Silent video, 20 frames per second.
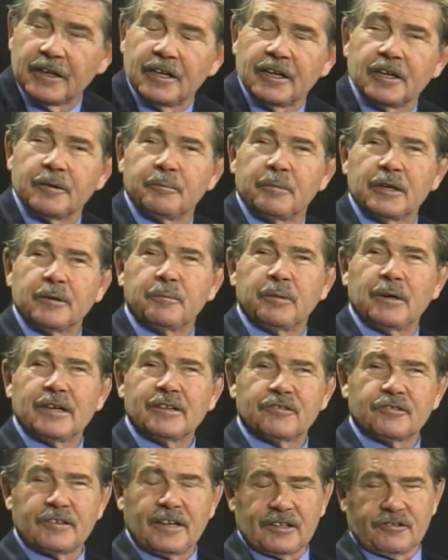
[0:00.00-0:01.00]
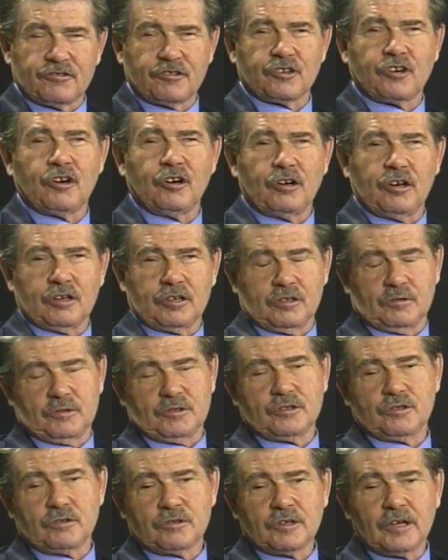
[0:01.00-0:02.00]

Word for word: in big places like Chicago and Cook